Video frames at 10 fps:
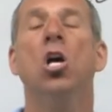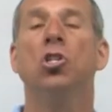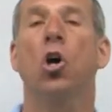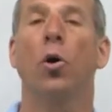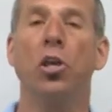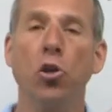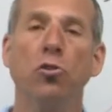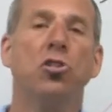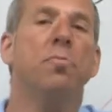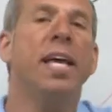So it
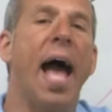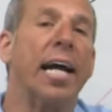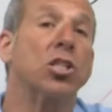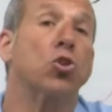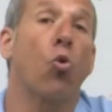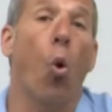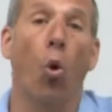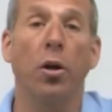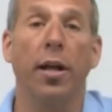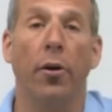used to be
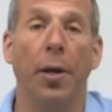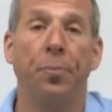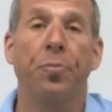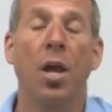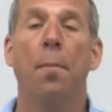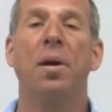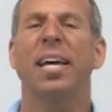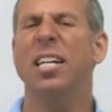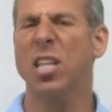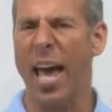extraordinary
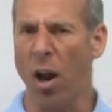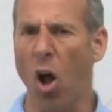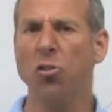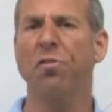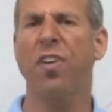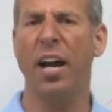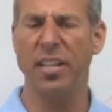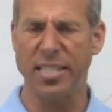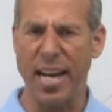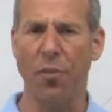because, and I'll define
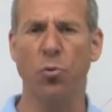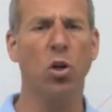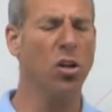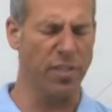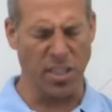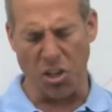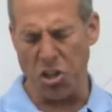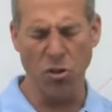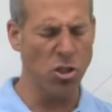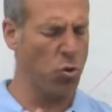this down the road, if it's
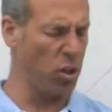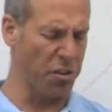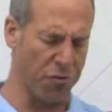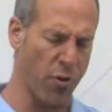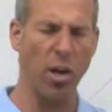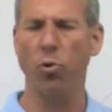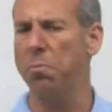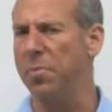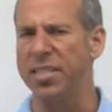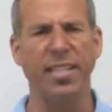unusual,
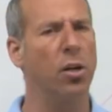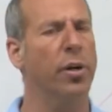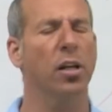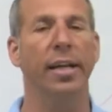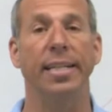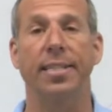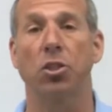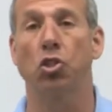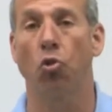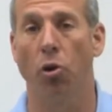infrequent, material, it's
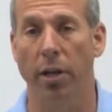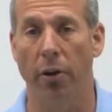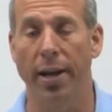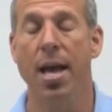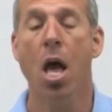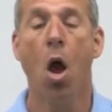extraordinary.